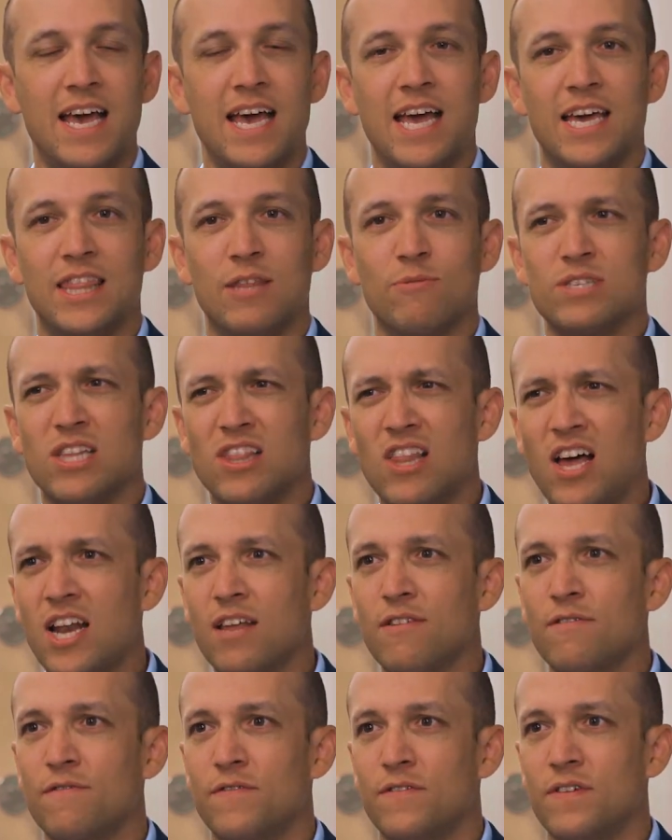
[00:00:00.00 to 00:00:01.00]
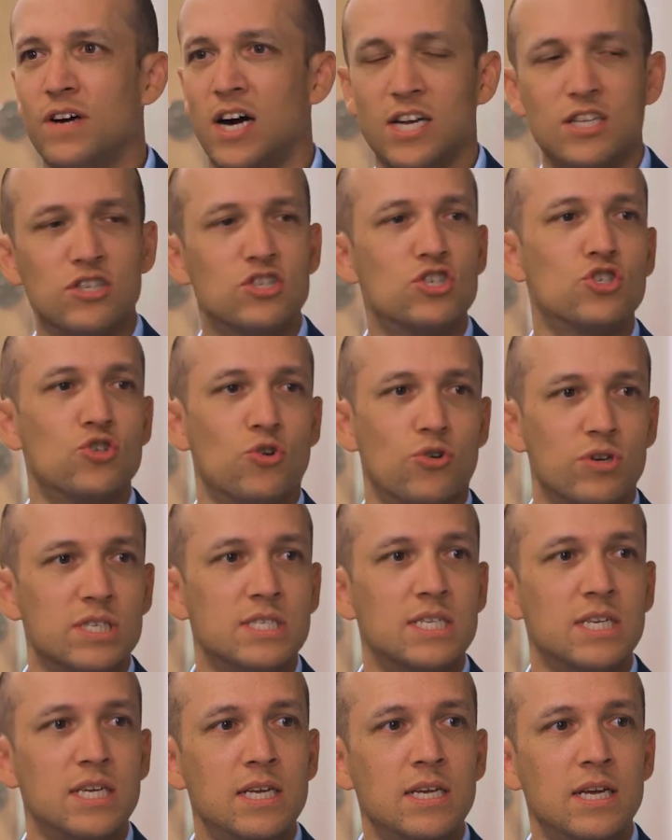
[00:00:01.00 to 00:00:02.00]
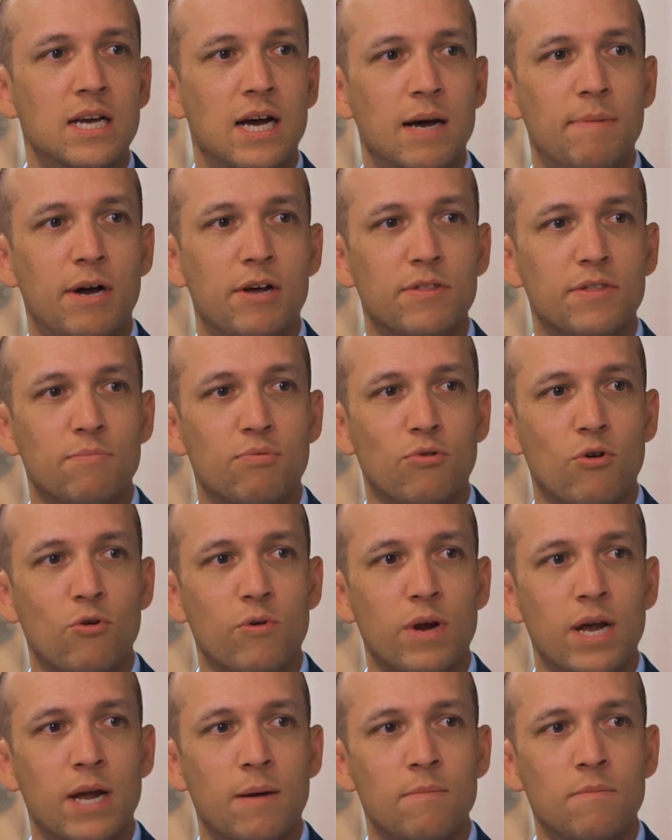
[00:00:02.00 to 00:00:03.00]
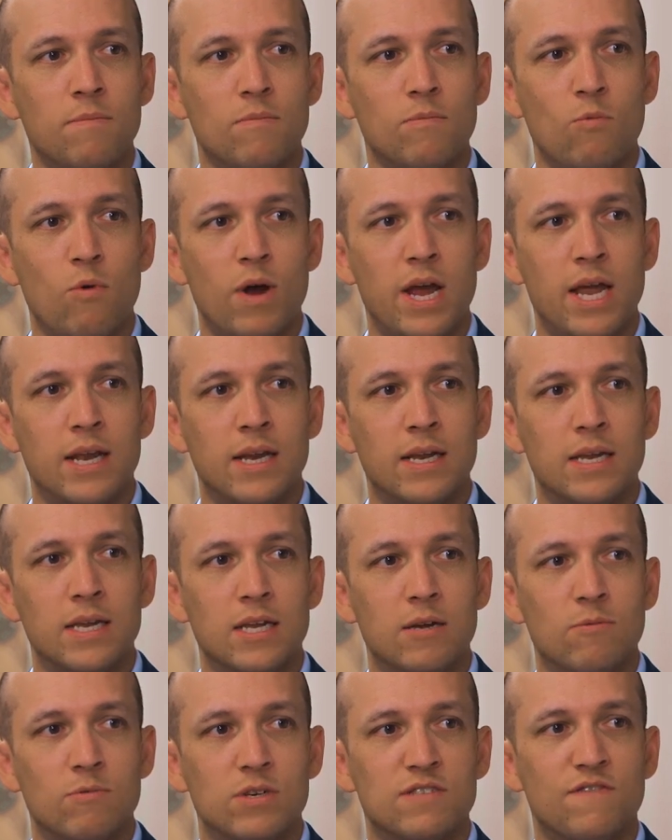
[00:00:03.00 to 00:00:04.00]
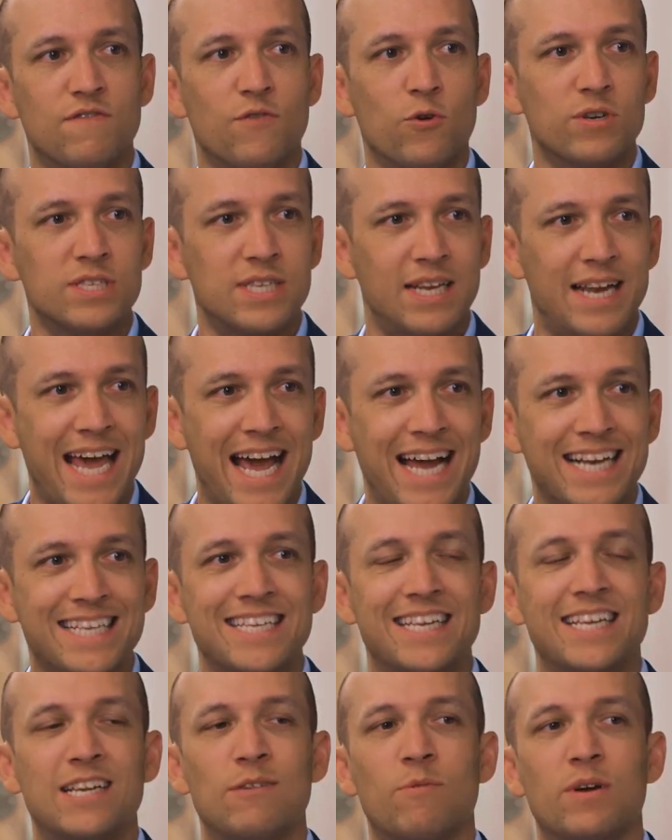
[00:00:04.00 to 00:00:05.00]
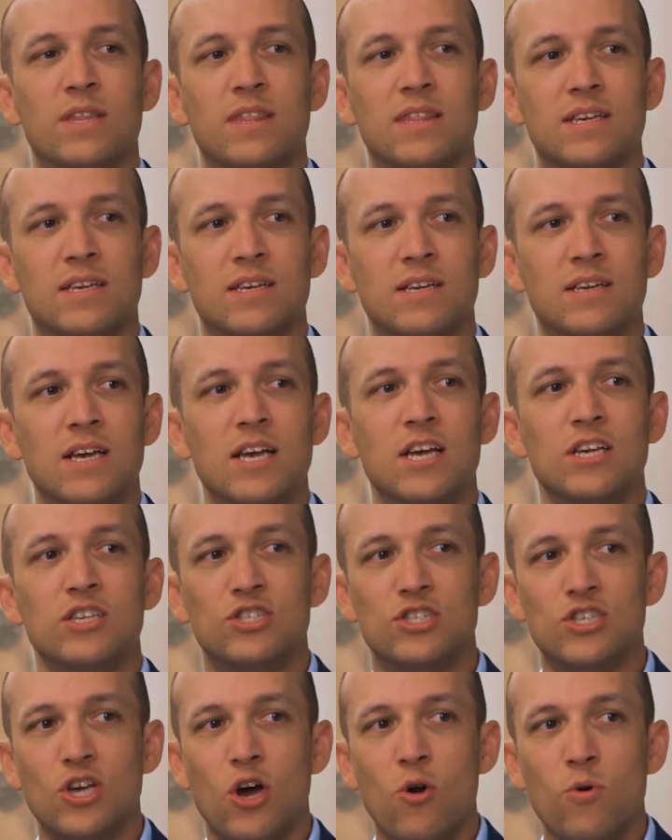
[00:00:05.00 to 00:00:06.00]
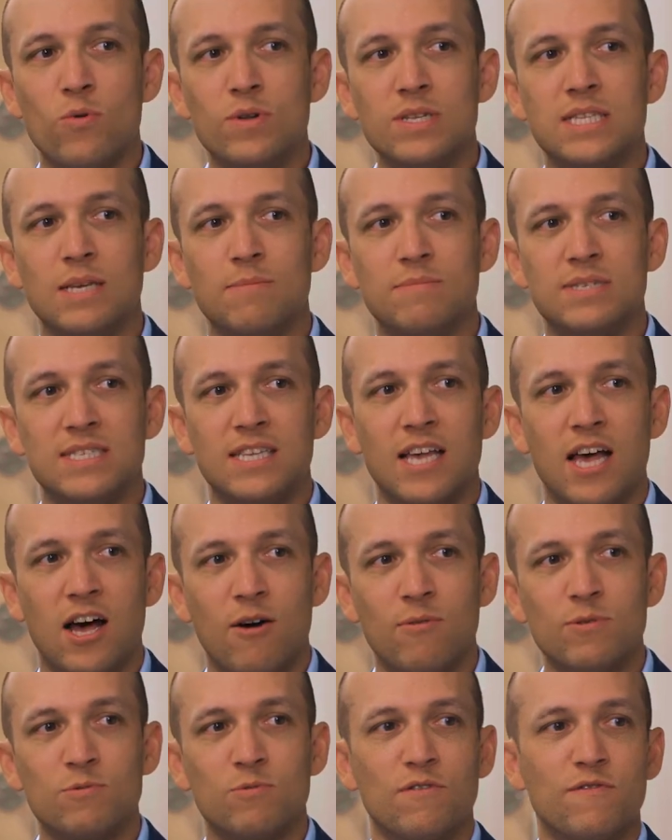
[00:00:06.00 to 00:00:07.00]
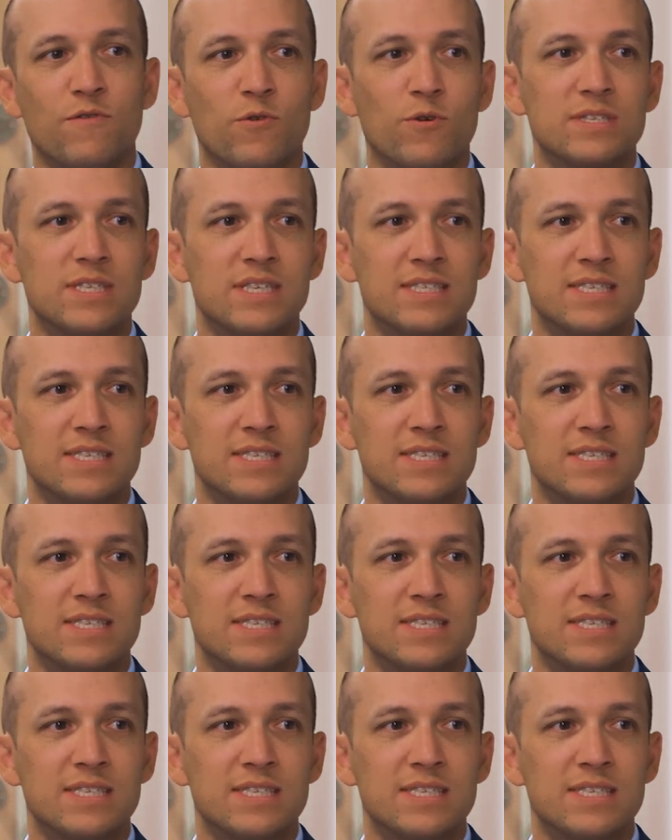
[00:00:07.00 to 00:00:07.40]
And there was a lot of uncertainty about the program when it was first enacted and when the zones themselves were first